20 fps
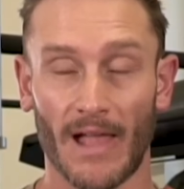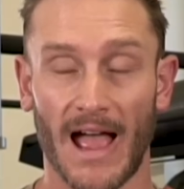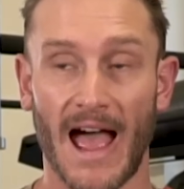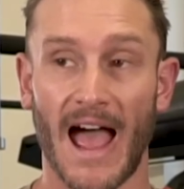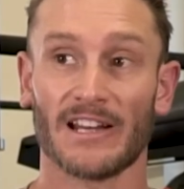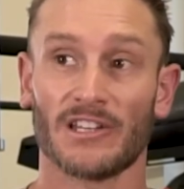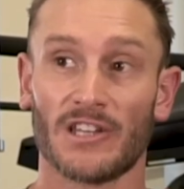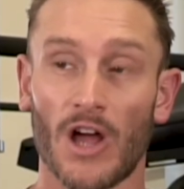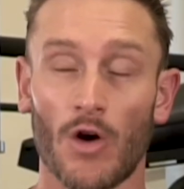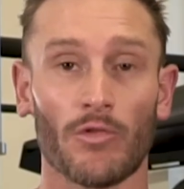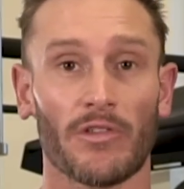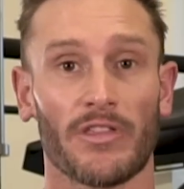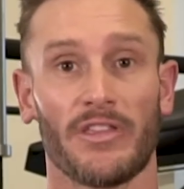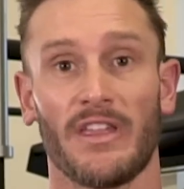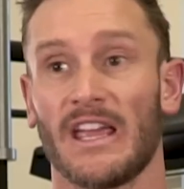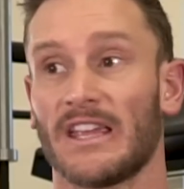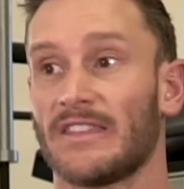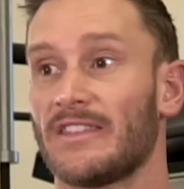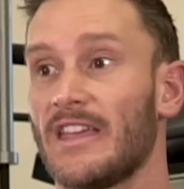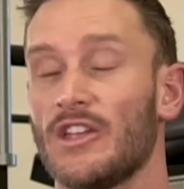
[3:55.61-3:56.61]
I don't
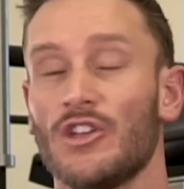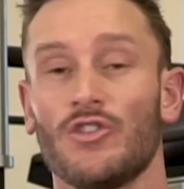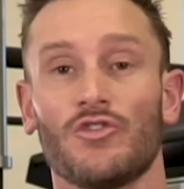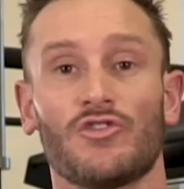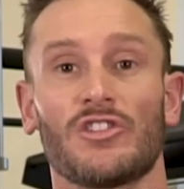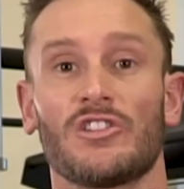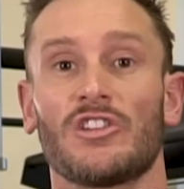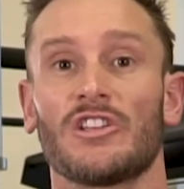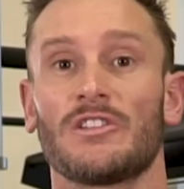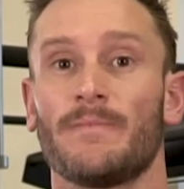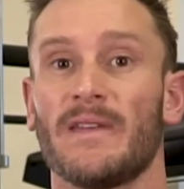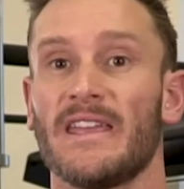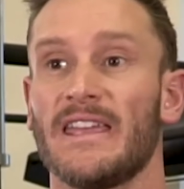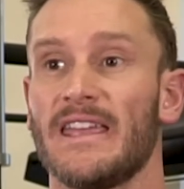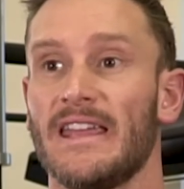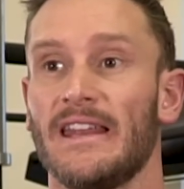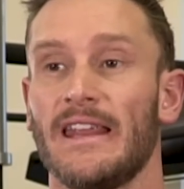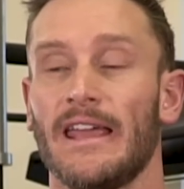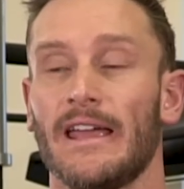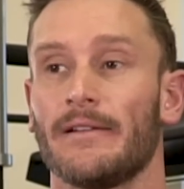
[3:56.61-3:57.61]
think that you should just be
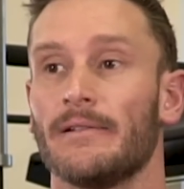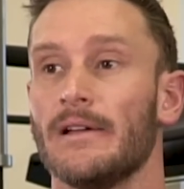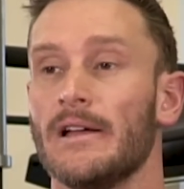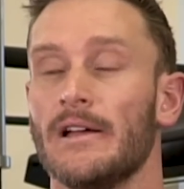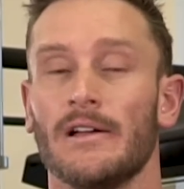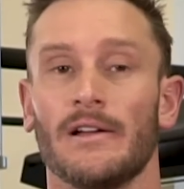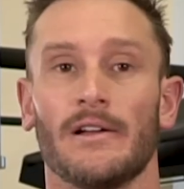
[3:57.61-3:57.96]
eating